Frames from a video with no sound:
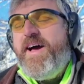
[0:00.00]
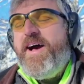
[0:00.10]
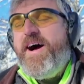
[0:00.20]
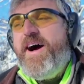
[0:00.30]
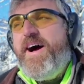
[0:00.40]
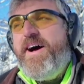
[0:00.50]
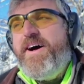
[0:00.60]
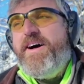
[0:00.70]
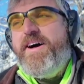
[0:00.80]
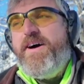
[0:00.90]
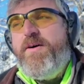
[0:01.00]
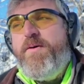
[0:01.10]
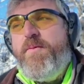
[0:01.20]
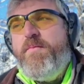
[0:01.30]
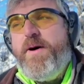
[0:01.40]
But
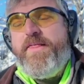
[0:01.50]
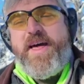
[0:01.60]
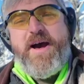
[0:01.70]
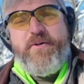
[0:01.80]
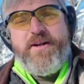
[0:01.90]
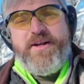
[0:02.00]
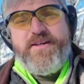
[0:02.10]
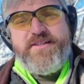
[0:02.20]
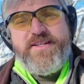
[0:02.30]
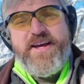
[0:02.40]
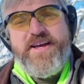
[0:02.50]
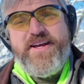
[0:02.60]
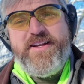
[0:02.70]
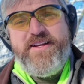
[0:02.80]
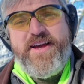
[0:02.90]
that one is
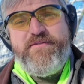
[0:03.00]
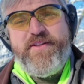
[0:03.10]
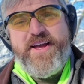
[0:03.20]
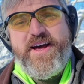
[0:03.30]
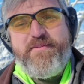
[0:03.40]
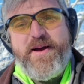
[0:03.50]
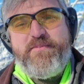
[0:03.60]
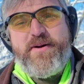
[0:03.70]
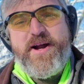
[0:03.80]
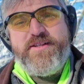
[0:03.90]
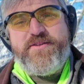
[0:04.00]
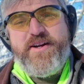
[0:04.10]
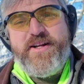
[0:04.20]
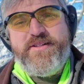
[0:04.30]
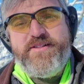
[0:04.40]
definitely out of my price
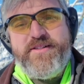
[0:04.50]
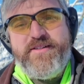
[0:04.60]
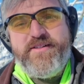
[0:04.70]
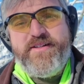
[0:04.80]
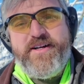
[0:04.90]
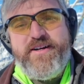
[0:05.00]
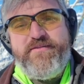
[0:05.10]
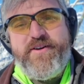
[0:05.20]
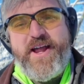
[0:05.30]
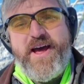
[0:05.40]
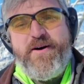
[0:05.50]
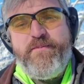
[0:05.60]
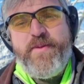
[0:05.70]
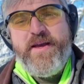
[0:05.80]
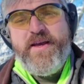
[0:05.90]
range for
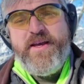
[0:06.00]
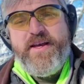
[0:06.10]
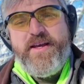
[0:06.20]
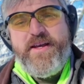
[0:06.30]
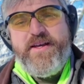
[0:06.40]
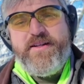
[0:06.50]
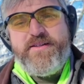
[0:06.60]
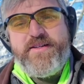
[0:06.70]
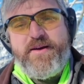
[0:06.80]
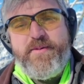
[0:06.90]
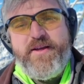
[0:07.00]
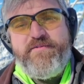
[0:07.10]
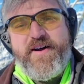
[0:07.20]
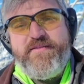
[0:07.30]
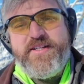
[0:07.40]
now. It's, I
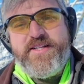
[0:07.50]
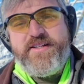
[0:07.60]
believe, $5,000 to